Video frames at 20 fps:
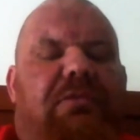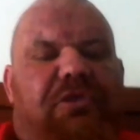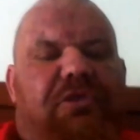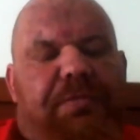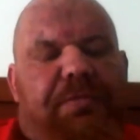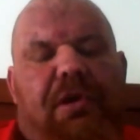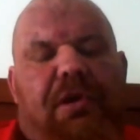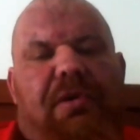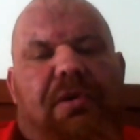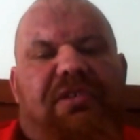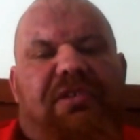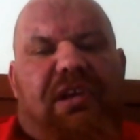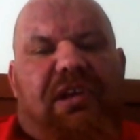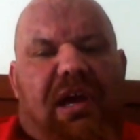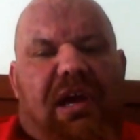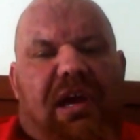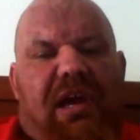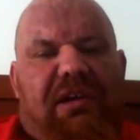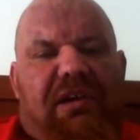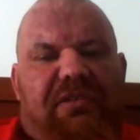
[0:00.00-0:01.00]
I'm just
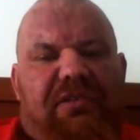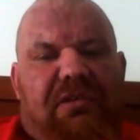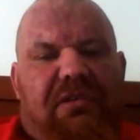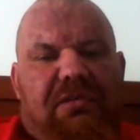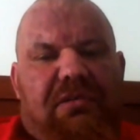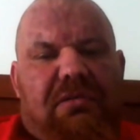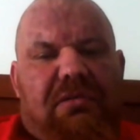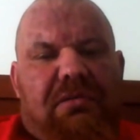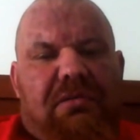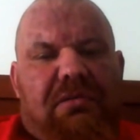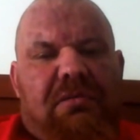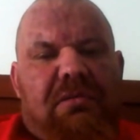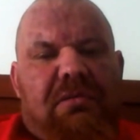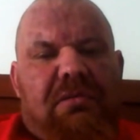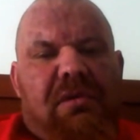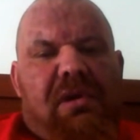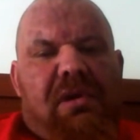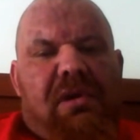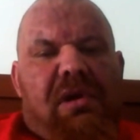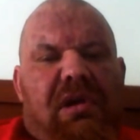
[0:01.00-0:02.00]
pro-education.
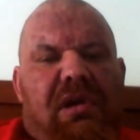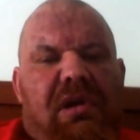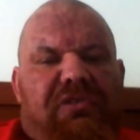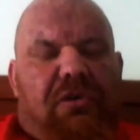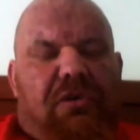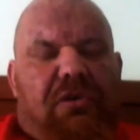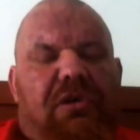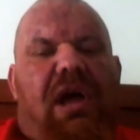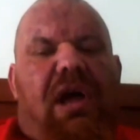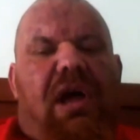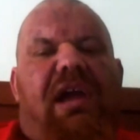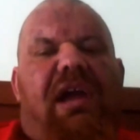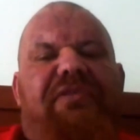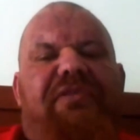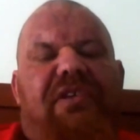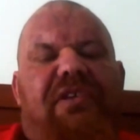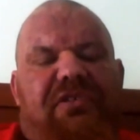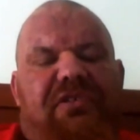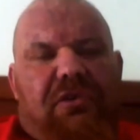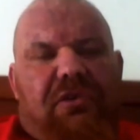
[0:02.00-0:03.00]
Nice. It's your life,
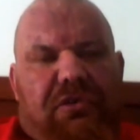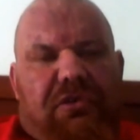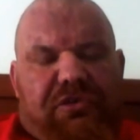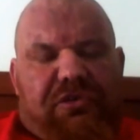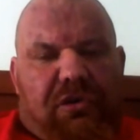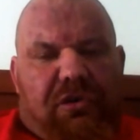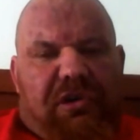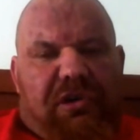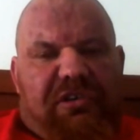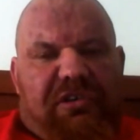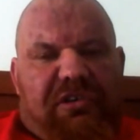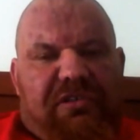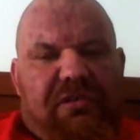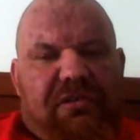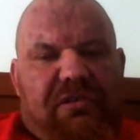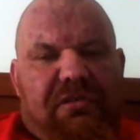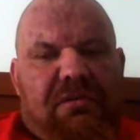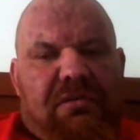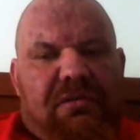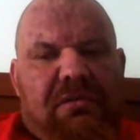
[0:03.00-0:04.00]
it's your choice.
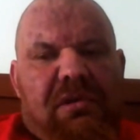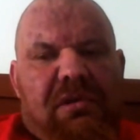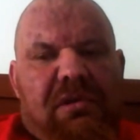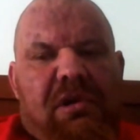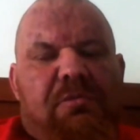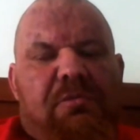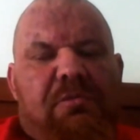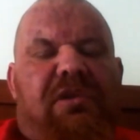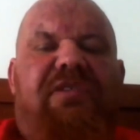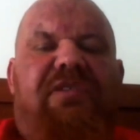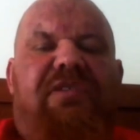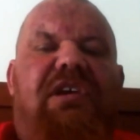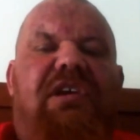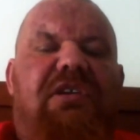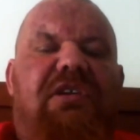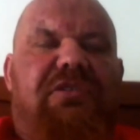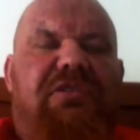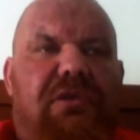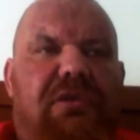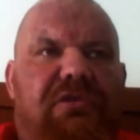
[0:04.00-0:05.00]
But if you're
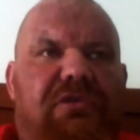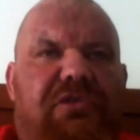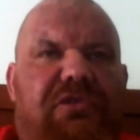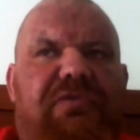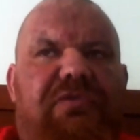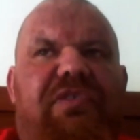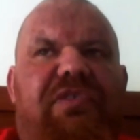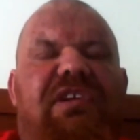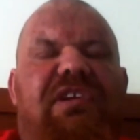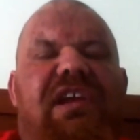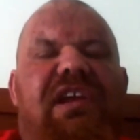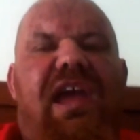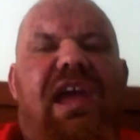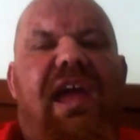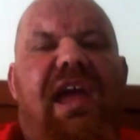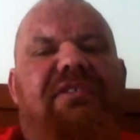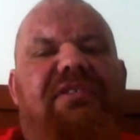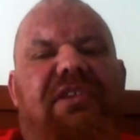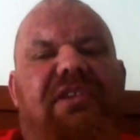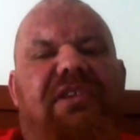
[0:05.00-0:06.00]
going to do something,
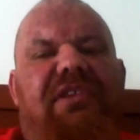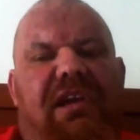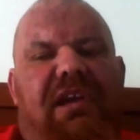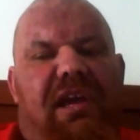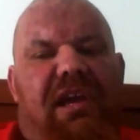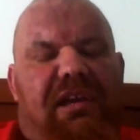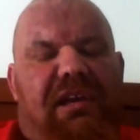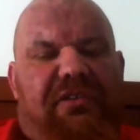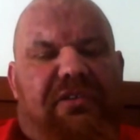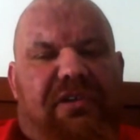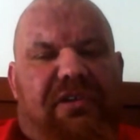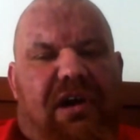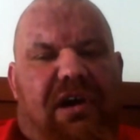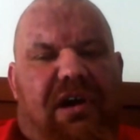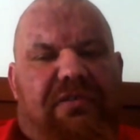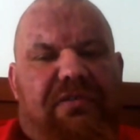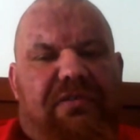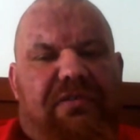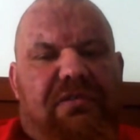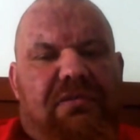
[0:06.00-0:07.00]
educate
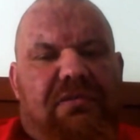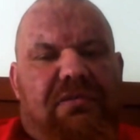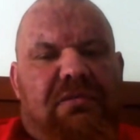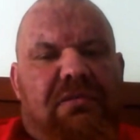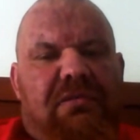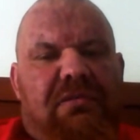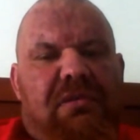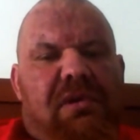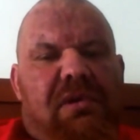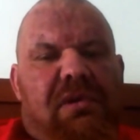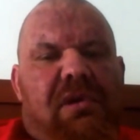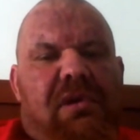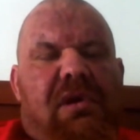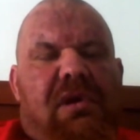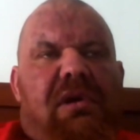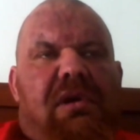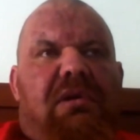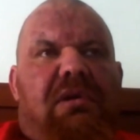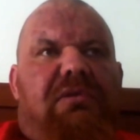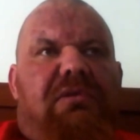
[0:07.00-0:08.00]
yourself.
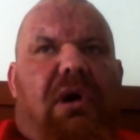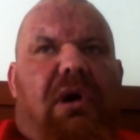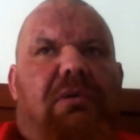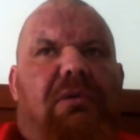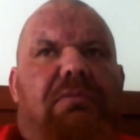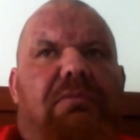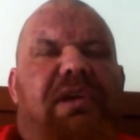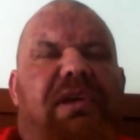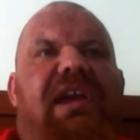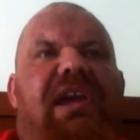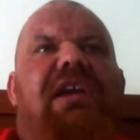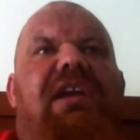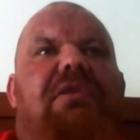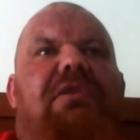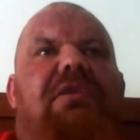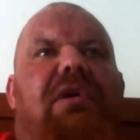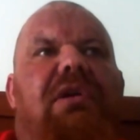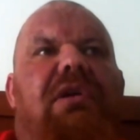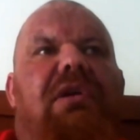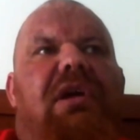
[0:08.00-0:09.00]
Don't be
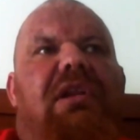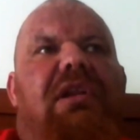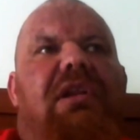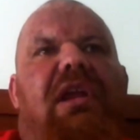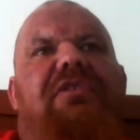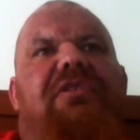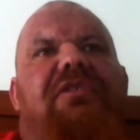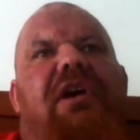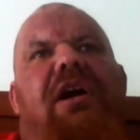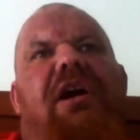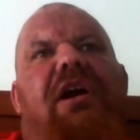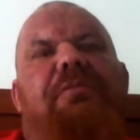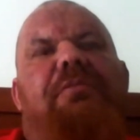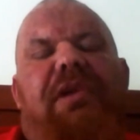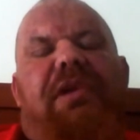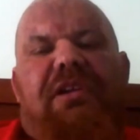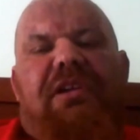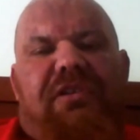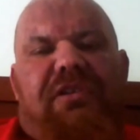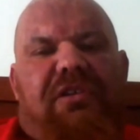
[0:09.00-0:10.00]
ignorant and then start
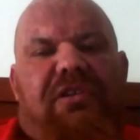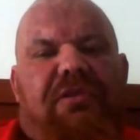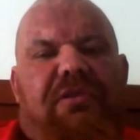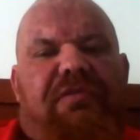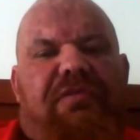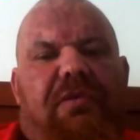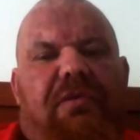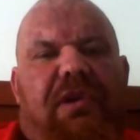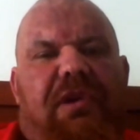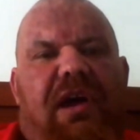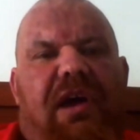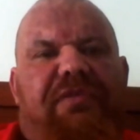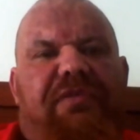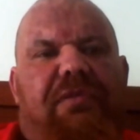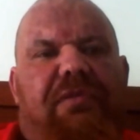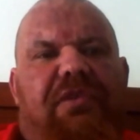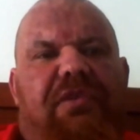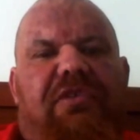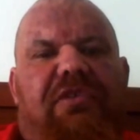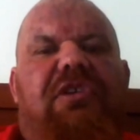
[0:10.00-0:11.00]
bitching to everyone
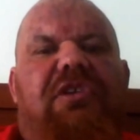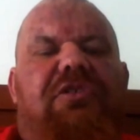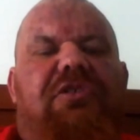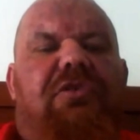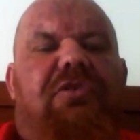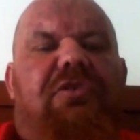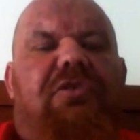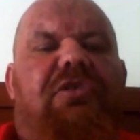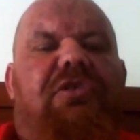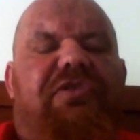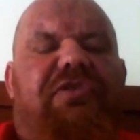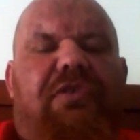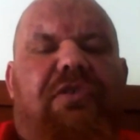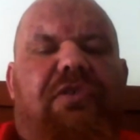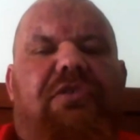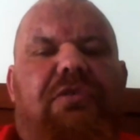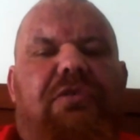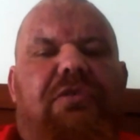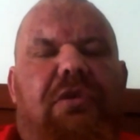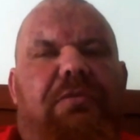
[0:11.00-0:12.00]
afterwards that the drugs
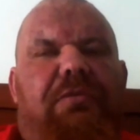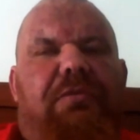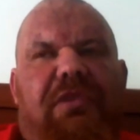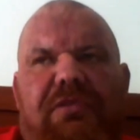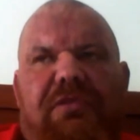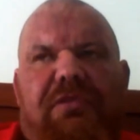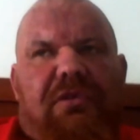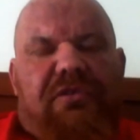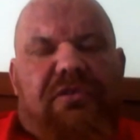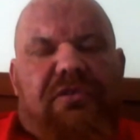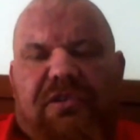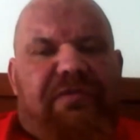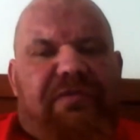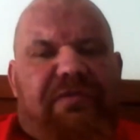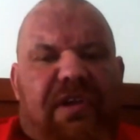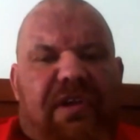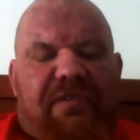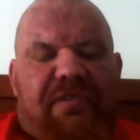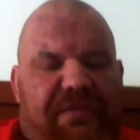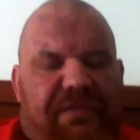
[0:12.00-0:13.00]
fucked you up. The drugs have
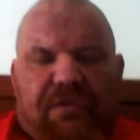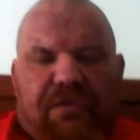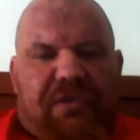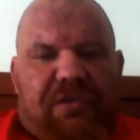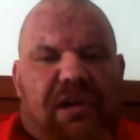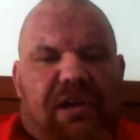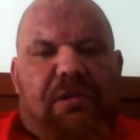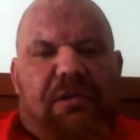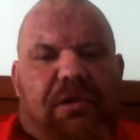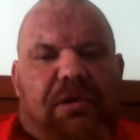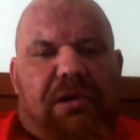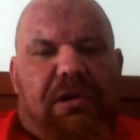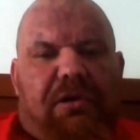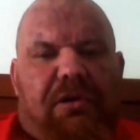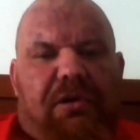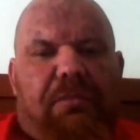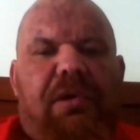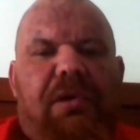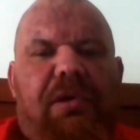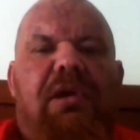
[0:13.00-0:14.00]
never fucked anybody
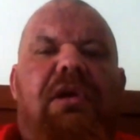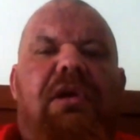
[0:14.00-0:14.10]
up.